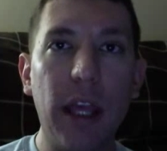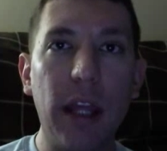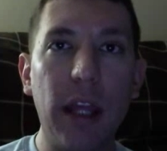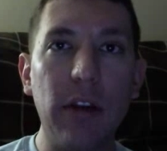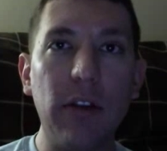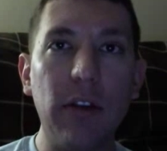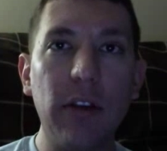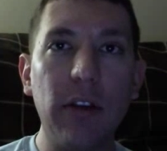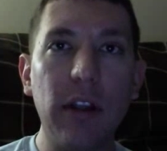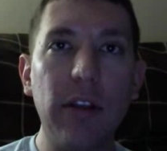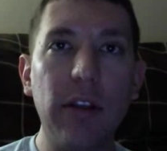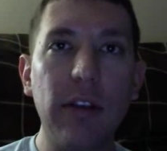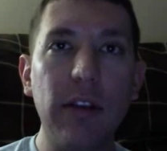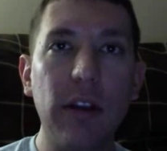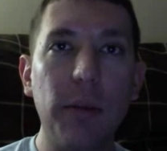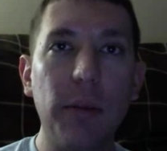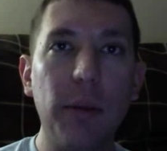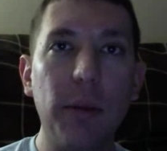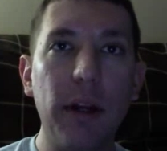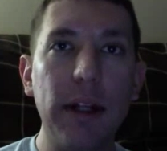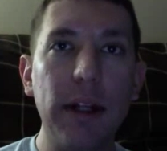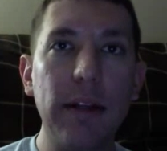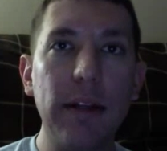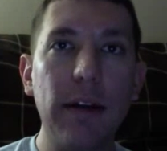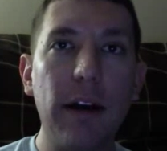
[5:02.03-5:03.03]
and you see
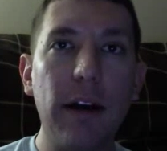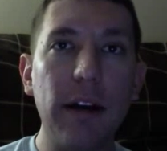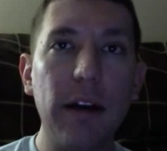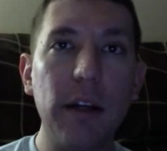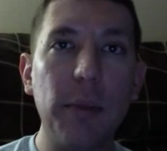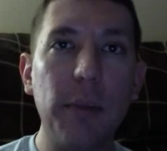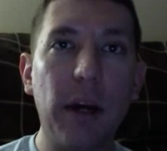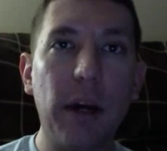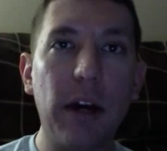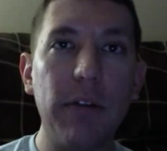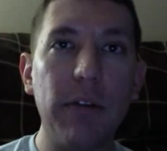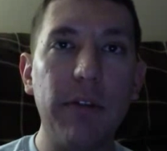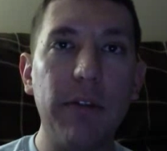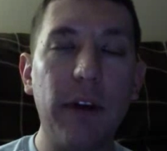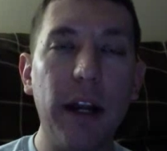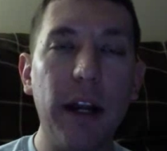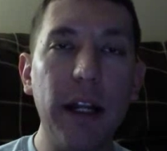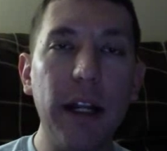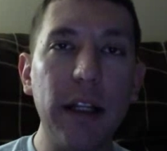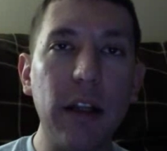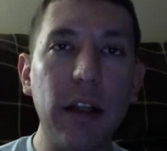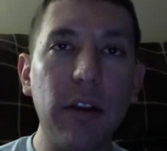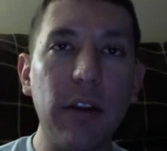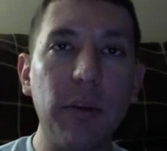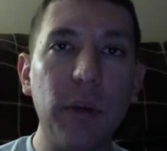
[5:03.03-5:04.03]
somebody talking about
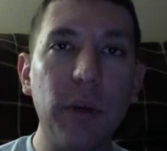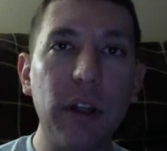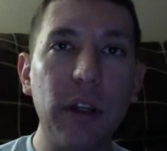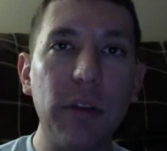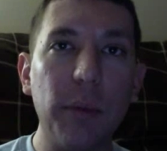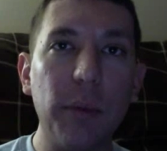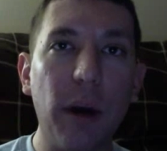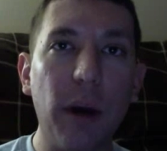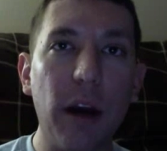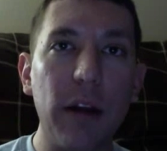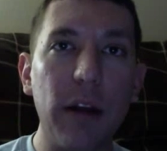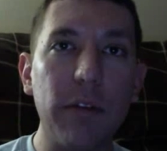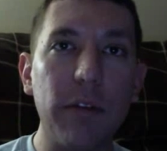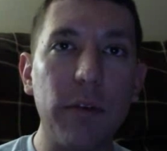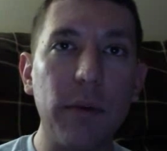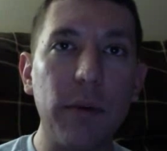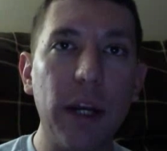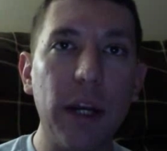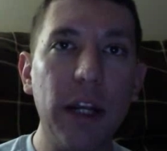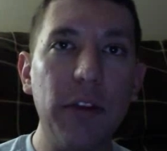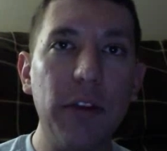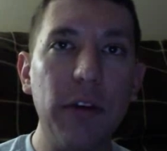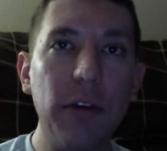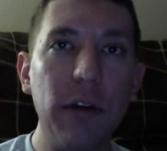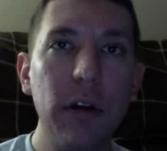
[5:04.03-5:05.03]
finding the sweet spot of a
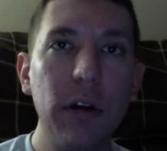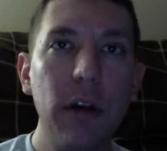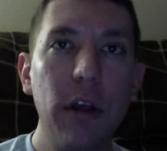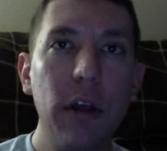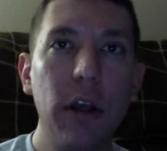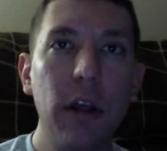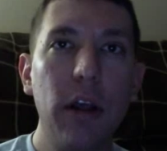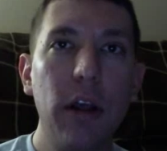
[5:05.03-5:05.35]
razor,